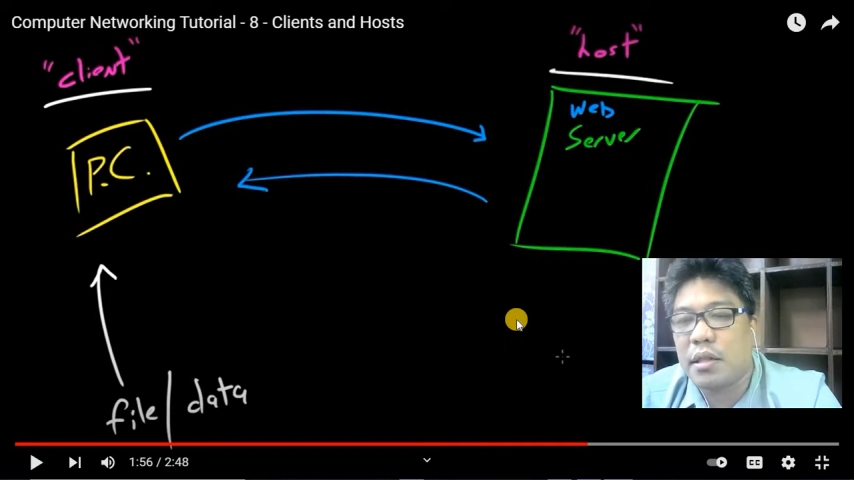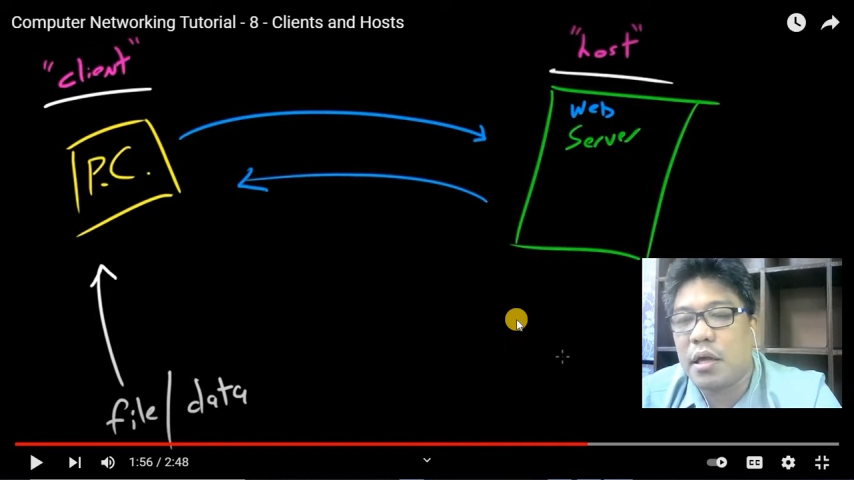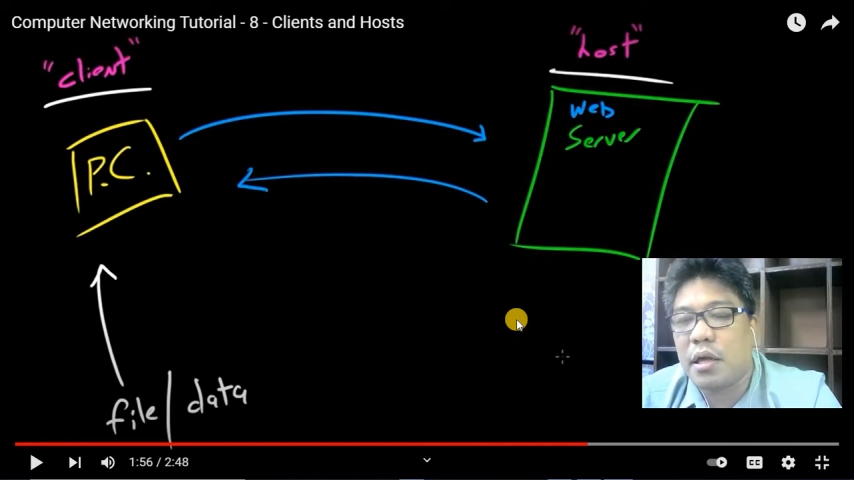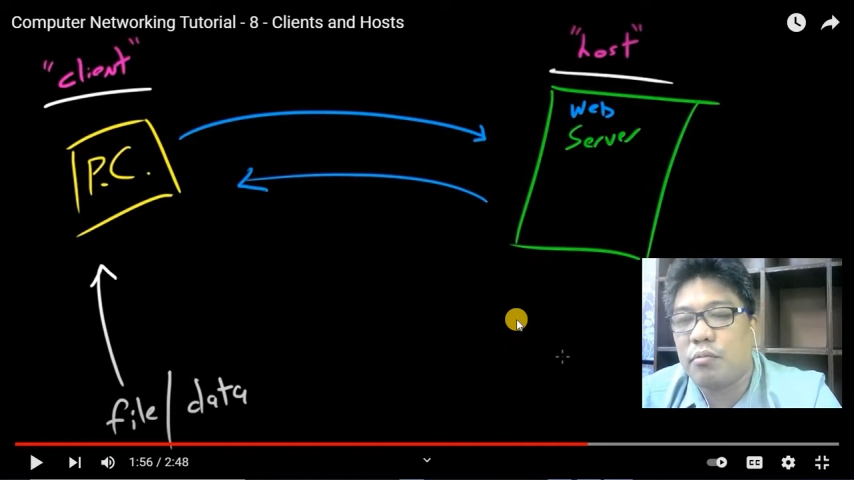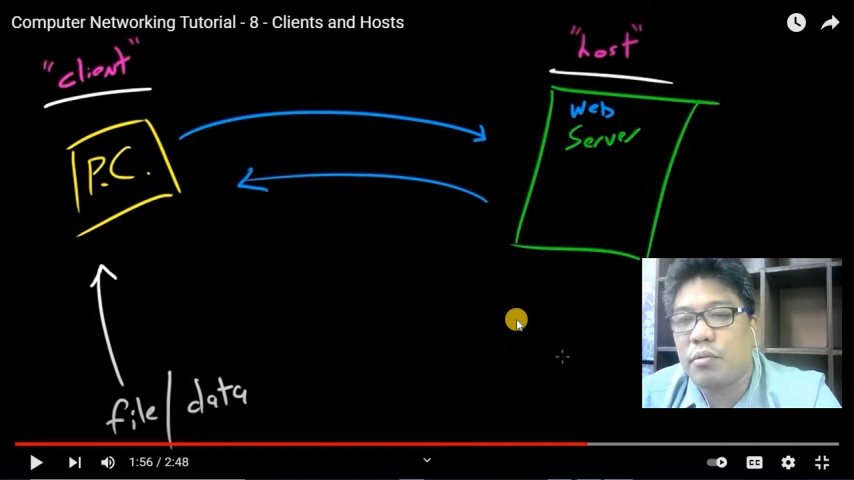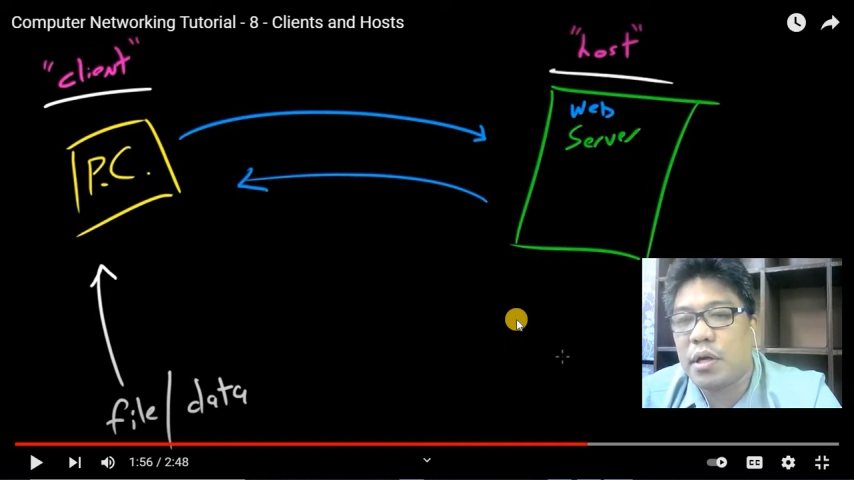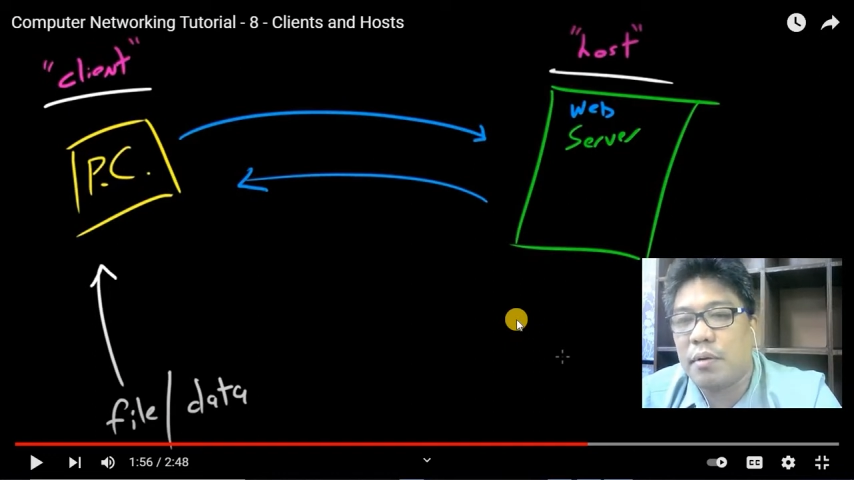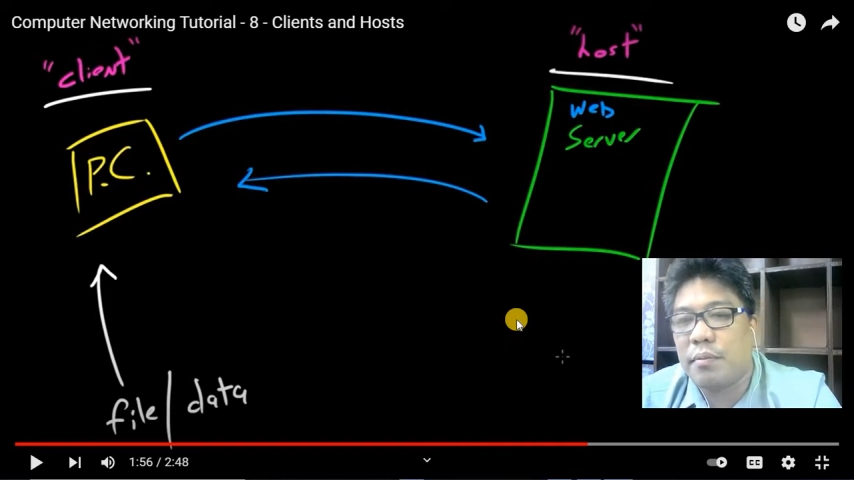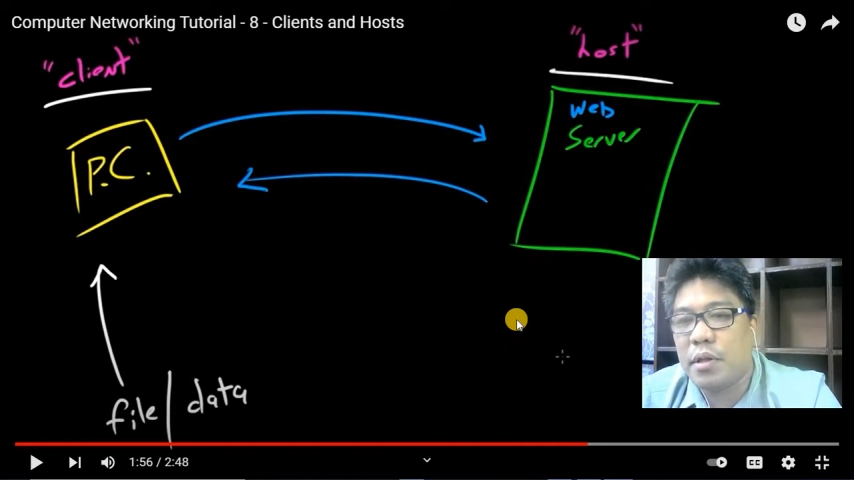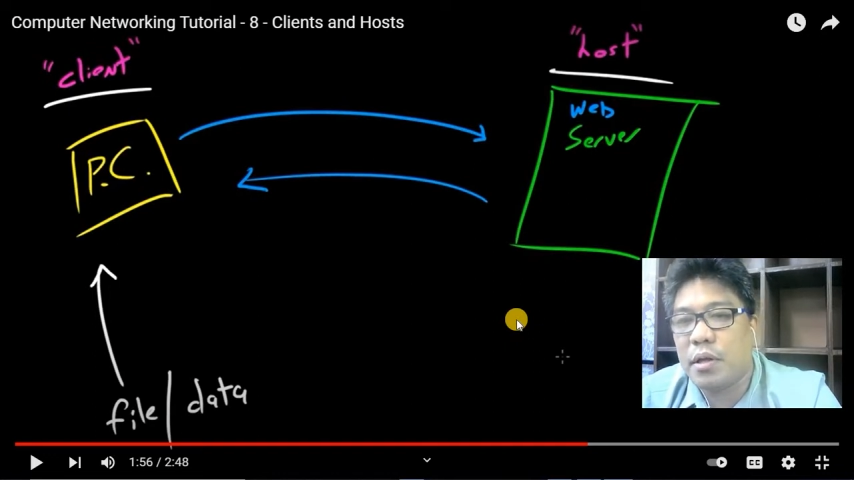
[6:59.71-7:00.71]
then we
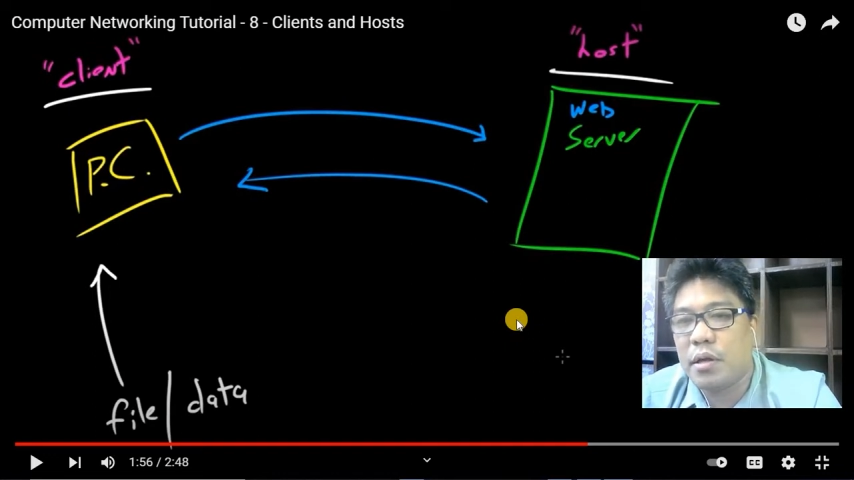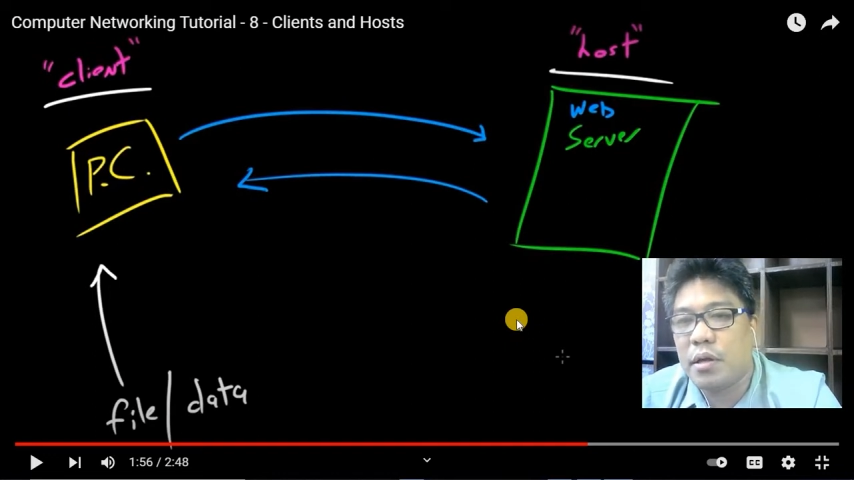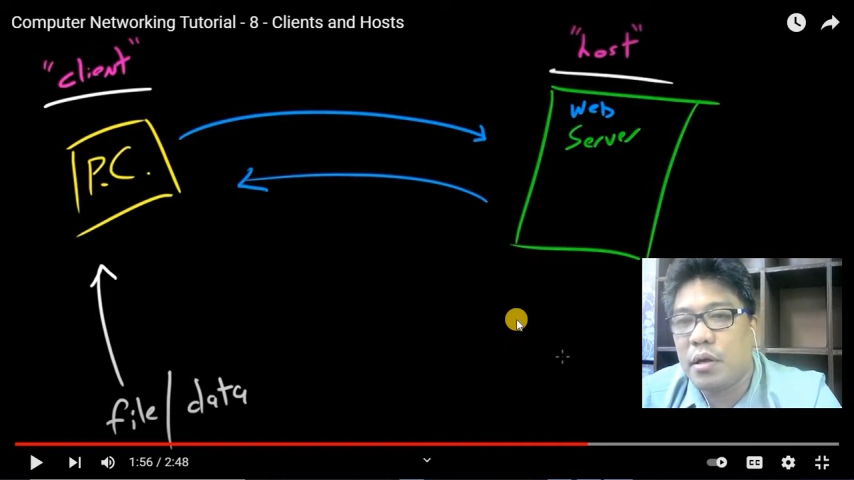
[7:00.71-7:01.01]
have the